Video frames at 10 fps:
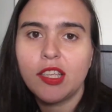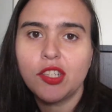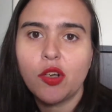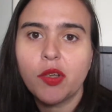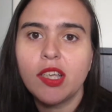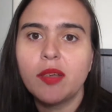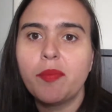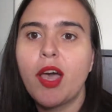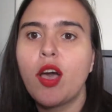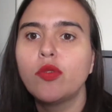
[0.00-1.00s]
talking
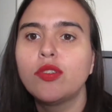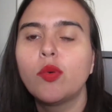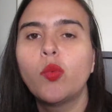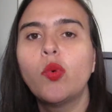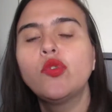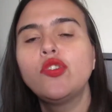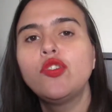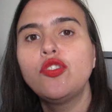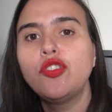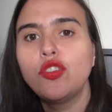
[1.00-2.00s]
about what
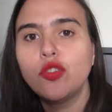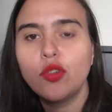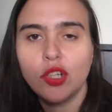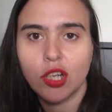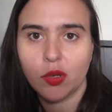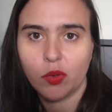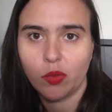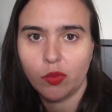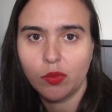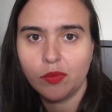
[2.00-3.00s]
you should know
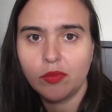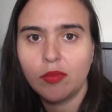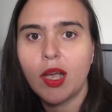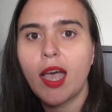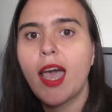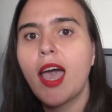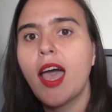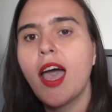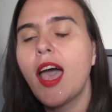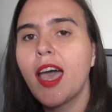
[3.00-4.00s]

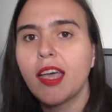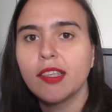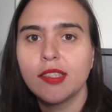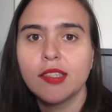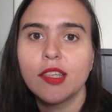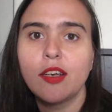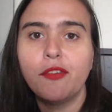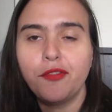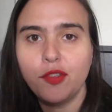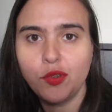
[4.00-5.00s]
as a
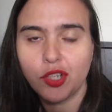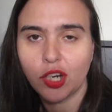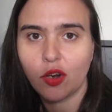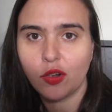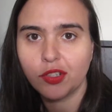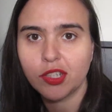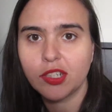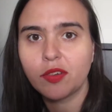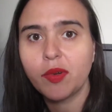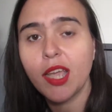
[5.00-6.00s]
future
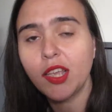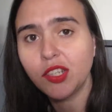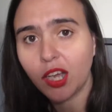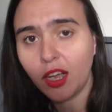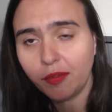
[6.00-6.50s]
content creator